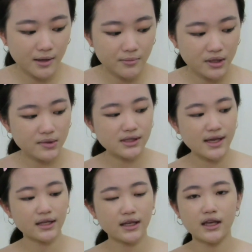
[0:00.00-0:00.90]
And I'm going to
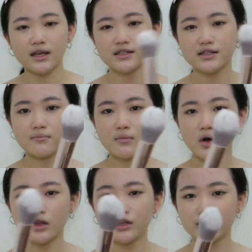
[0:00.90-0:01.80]
be taking a
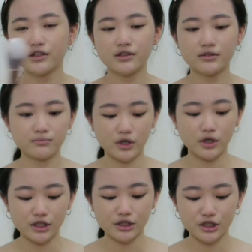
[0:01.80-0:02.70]
smaller
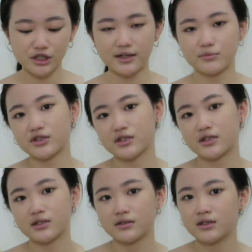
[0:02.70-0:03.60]
brush and I'm
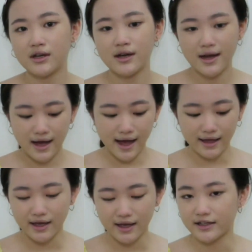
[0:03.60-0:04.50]
just going to
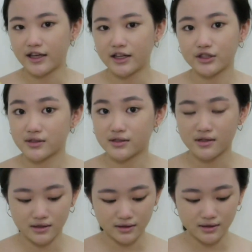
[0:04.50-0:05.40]
highlight and
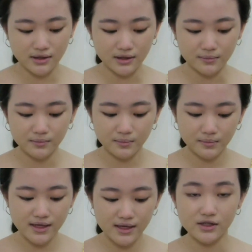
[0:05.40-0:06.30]
conceal some
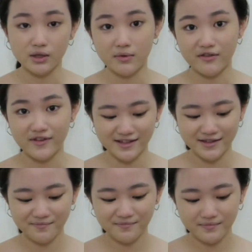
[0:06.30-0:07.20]
places on my
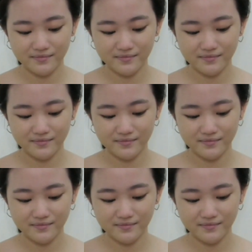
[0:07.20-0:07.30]
face.